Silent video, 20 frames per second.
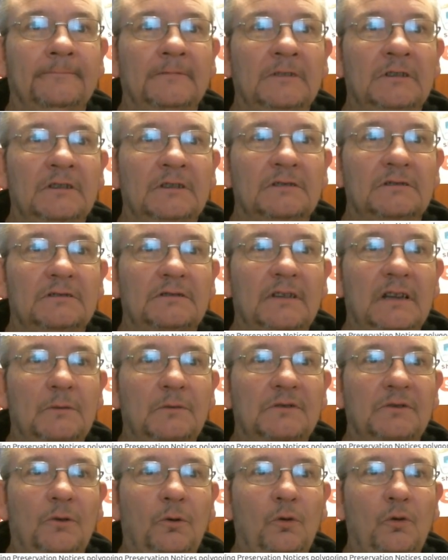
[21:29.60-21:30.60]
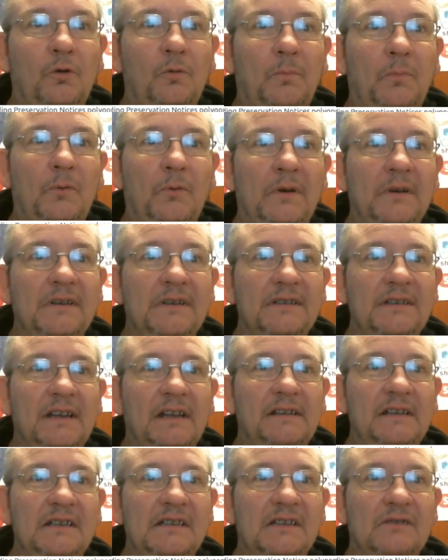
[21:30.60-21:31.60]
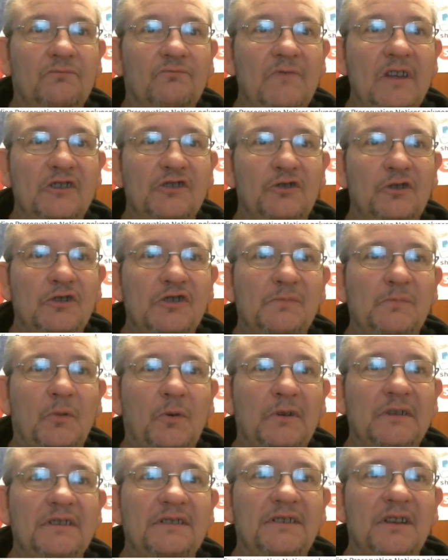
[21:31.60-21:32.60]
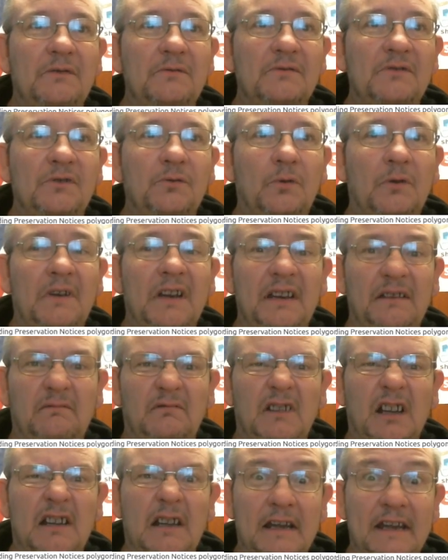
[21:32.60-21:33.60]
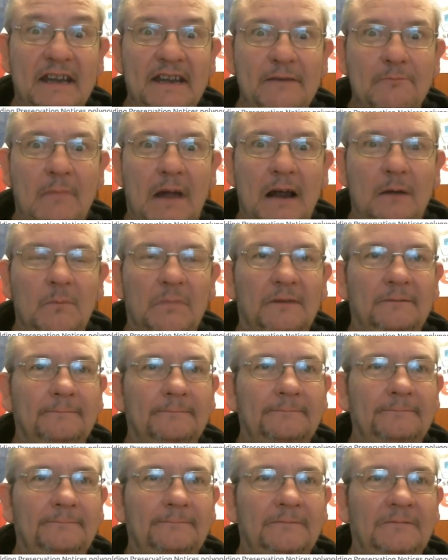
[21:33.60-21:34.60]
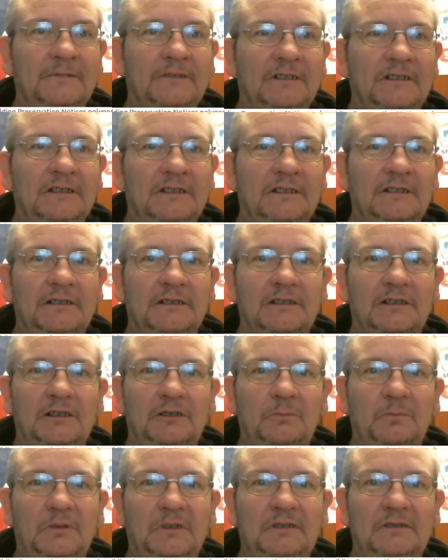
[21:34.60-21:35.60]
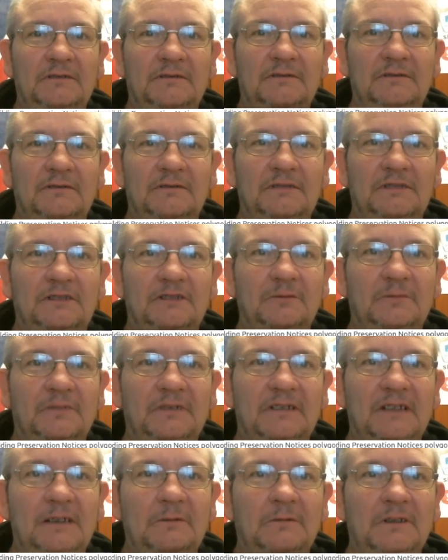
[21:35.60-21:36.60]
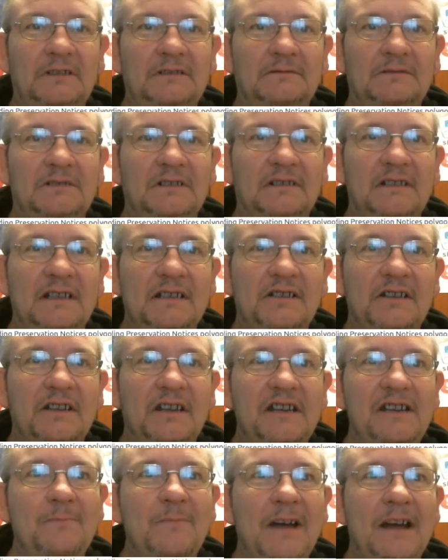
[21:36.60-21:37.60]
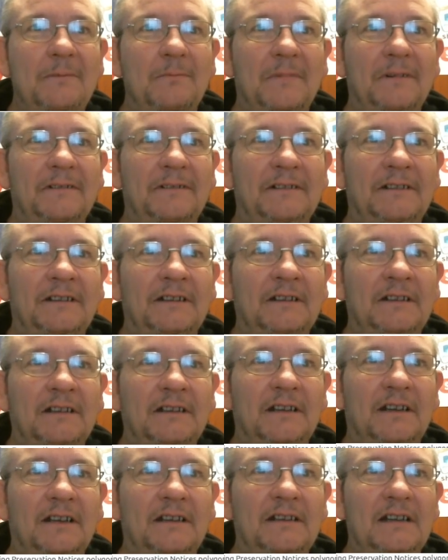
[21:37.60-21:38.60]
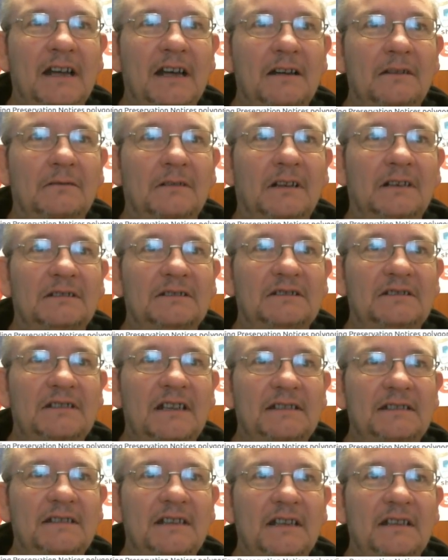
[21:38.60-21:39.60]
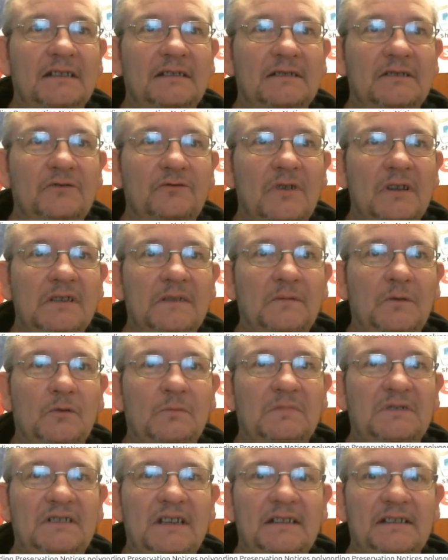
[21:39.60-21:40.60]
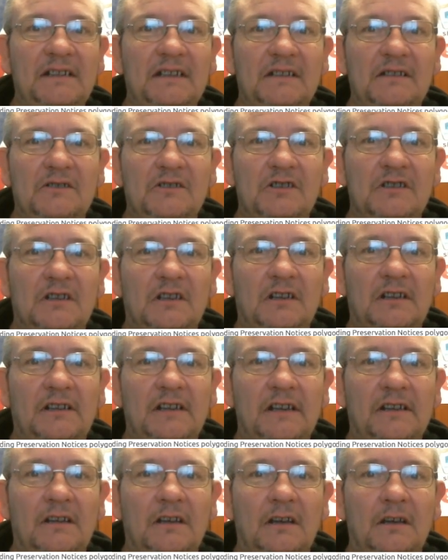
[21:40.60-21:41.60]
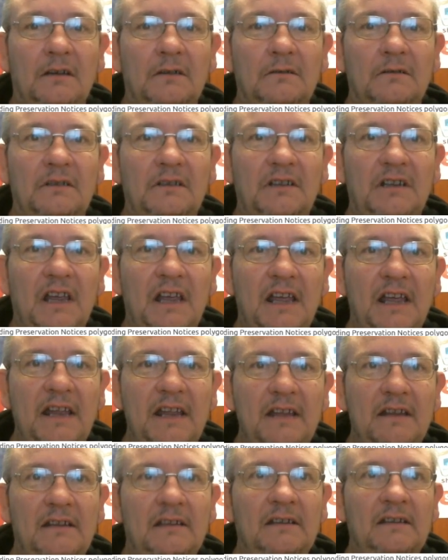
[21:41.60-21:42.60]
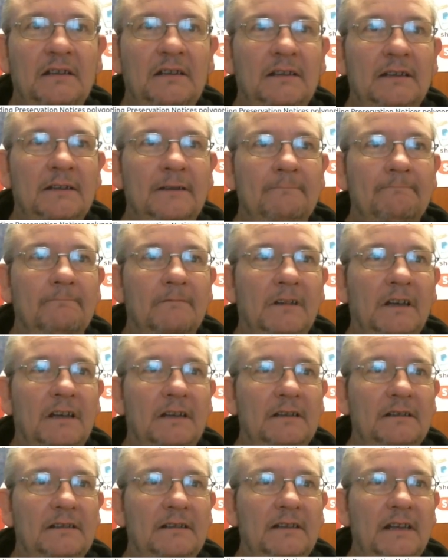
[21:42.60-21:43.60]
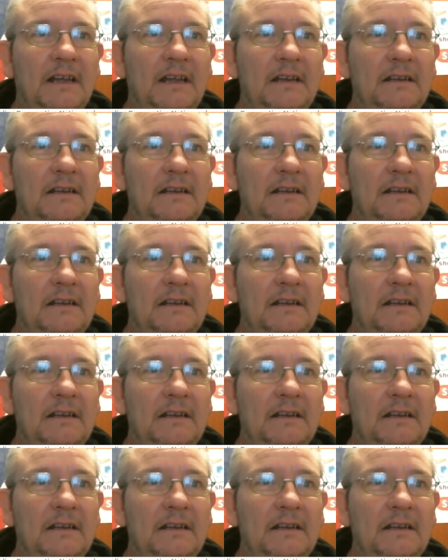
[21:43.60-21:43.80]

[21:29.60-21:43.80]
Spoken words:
So that was all points, and this is richness points, so sort of like a heat map. Open that one, so there's your heat map. And now at settings, transform settings, just click OK, and then